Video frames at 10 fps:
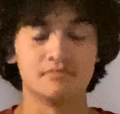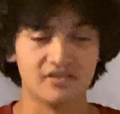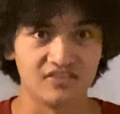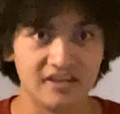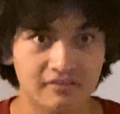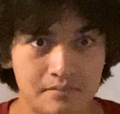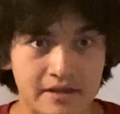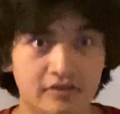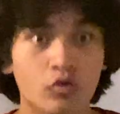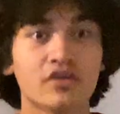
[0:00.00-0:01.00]
with Eli
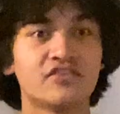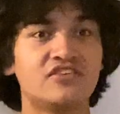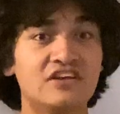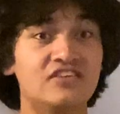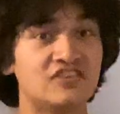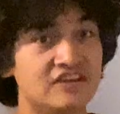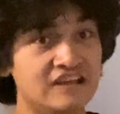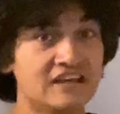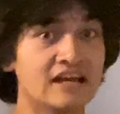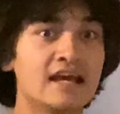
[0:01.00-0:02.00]
Man, or
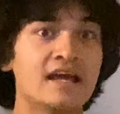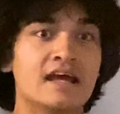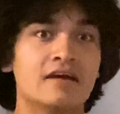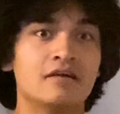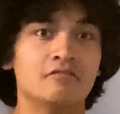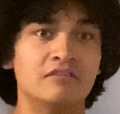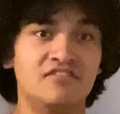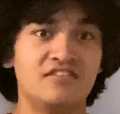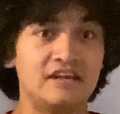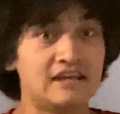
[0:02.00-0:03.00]
CT with
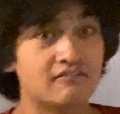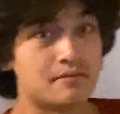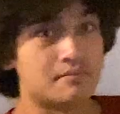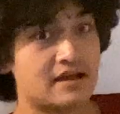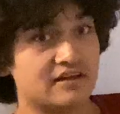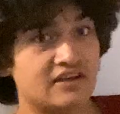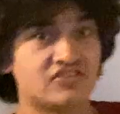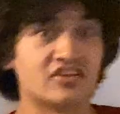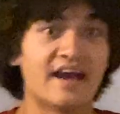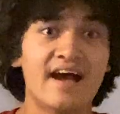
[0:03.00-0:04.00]
Eli Man.
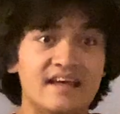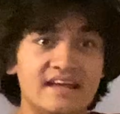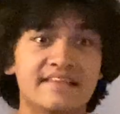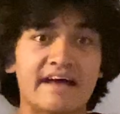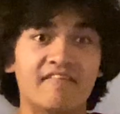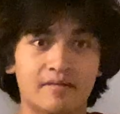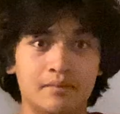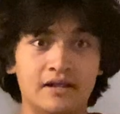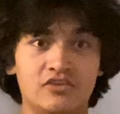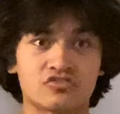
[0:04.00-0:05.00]
So yeah, hit that like
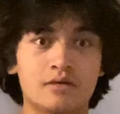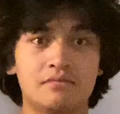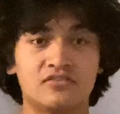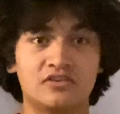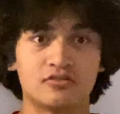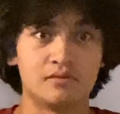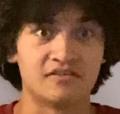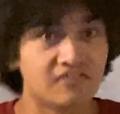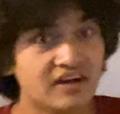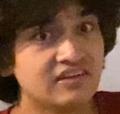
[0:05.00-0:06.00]
button and subscribe. This is going to be a
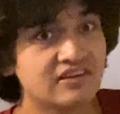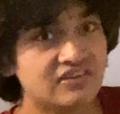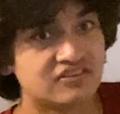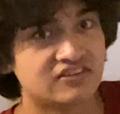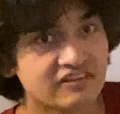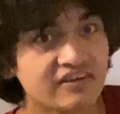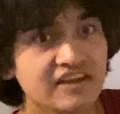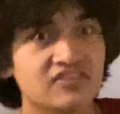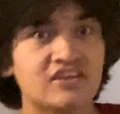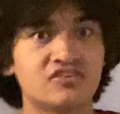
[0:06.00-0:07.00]
fun
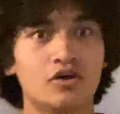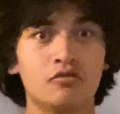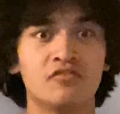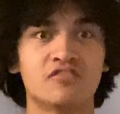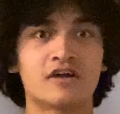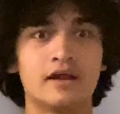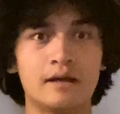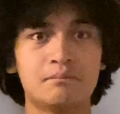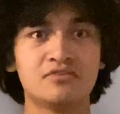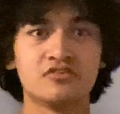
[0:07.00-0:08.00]
series. So for
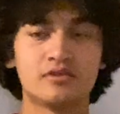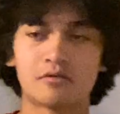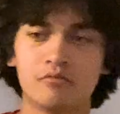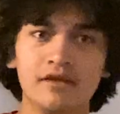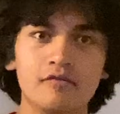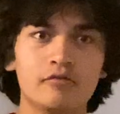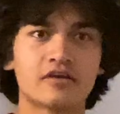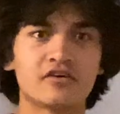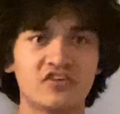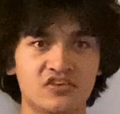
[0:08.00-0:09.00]
episode number 1, we're
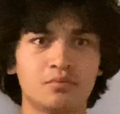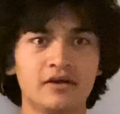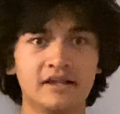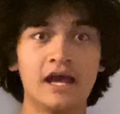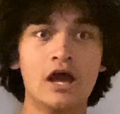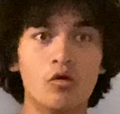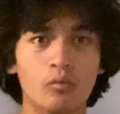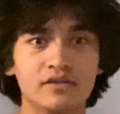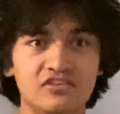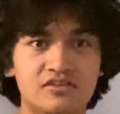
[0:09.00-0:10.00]
going to explain
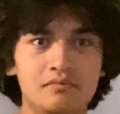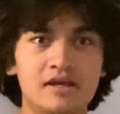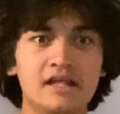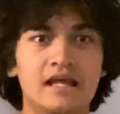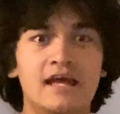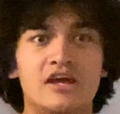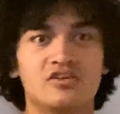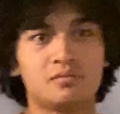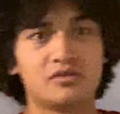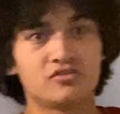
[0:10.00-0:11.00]
what does it mean.
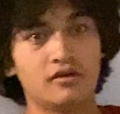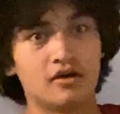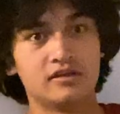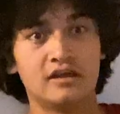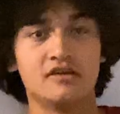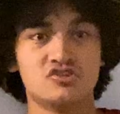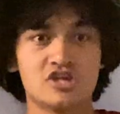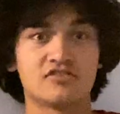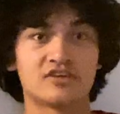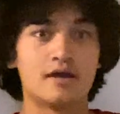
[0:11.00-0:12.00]
So basically on the
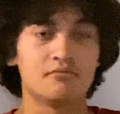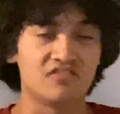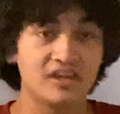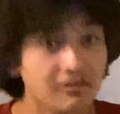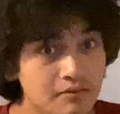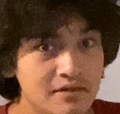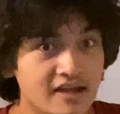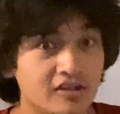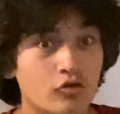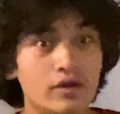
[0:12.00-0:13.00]
Chat Time with Eli
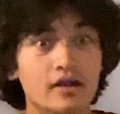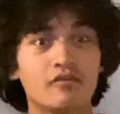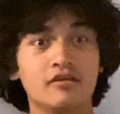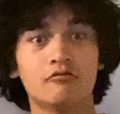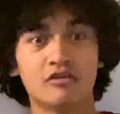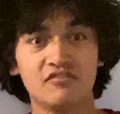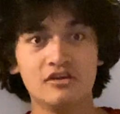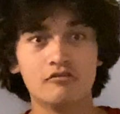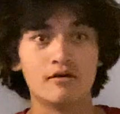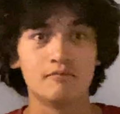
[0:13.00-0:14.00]
Man, we are going to
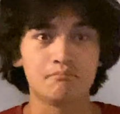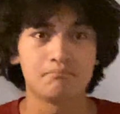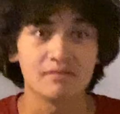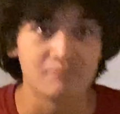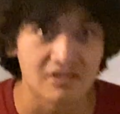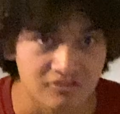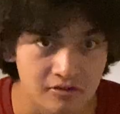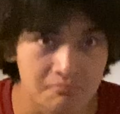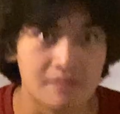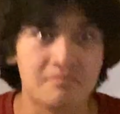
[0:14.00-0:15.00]
review basically
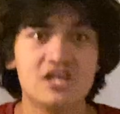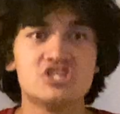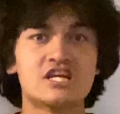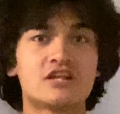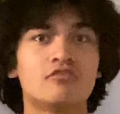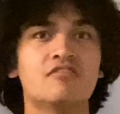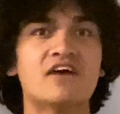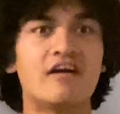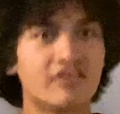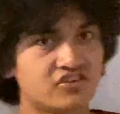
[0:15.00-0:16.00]
my main channel of
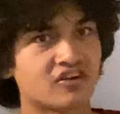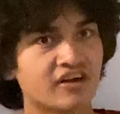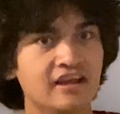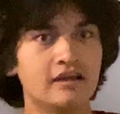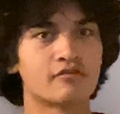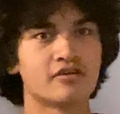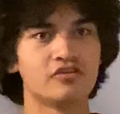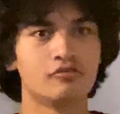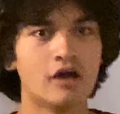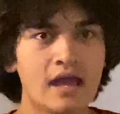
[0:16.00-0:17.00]
how I started, and
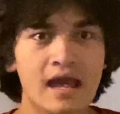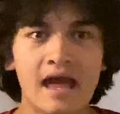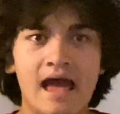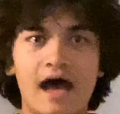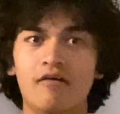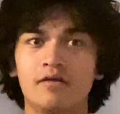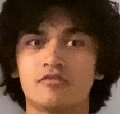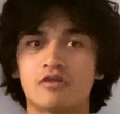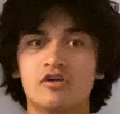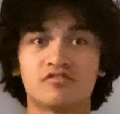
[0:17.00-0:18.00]
review how I
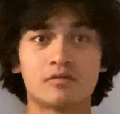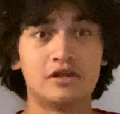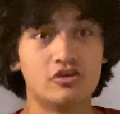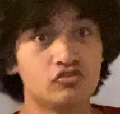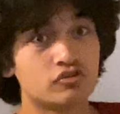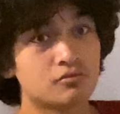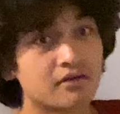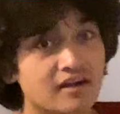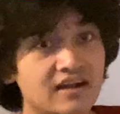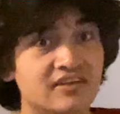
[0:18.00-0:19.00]
grown from a
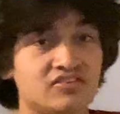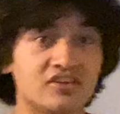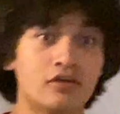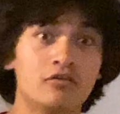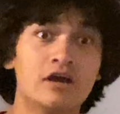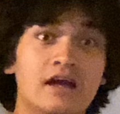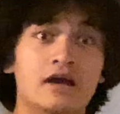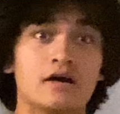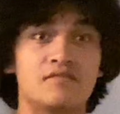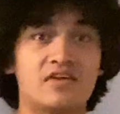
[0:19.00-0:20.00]
YouTuber. So
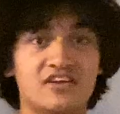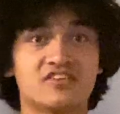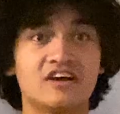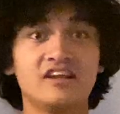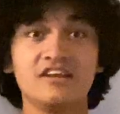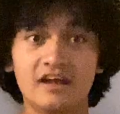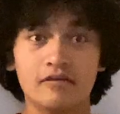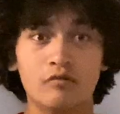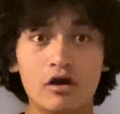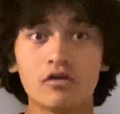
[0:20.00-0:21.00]
I'm very excited,
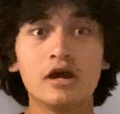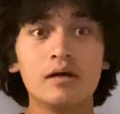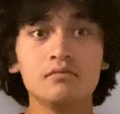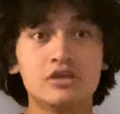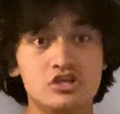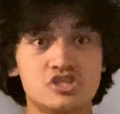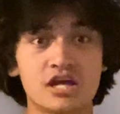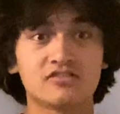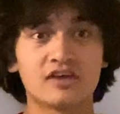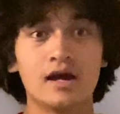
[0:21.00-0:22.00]
and welcome to
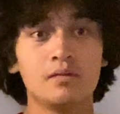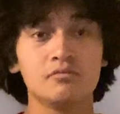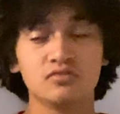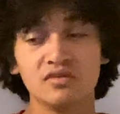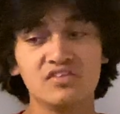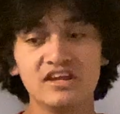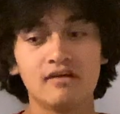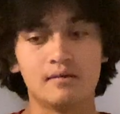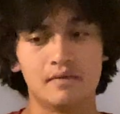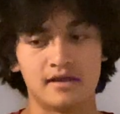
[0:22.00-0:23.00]
Chat Times with
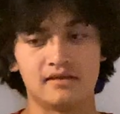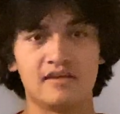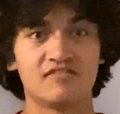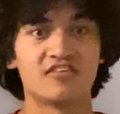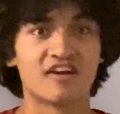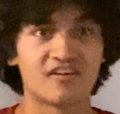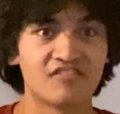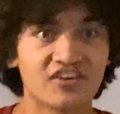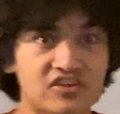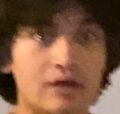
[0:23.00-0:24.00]
Eli Man. And for our
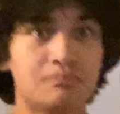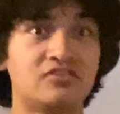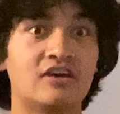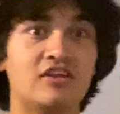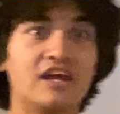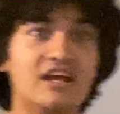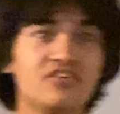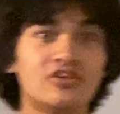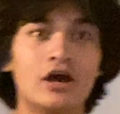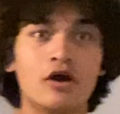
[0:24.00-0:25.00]
first episode
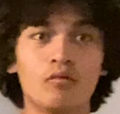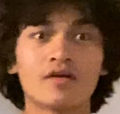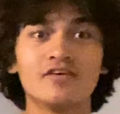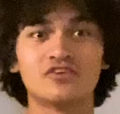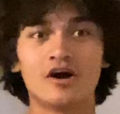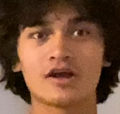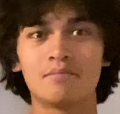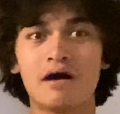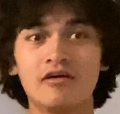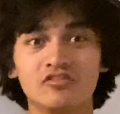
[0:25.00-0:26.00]
we're going to talk
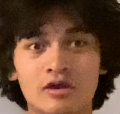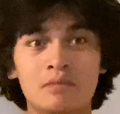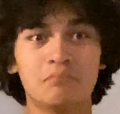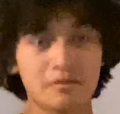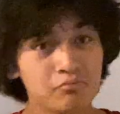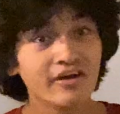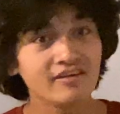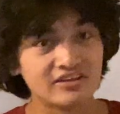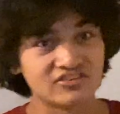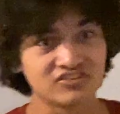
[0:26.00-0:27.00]
about my
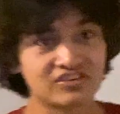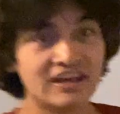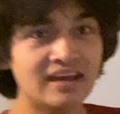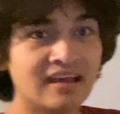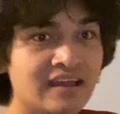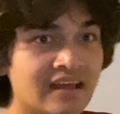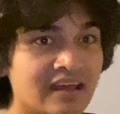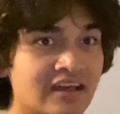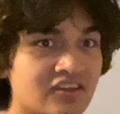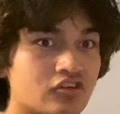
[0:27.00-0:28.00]
playlist.
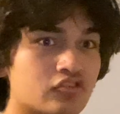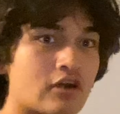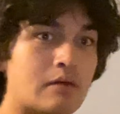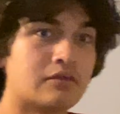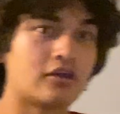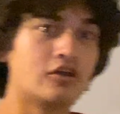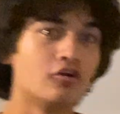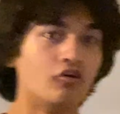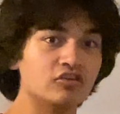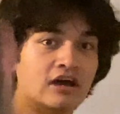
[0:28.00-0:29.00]
So let's grab the good
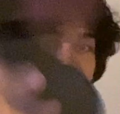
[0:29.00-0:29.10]
old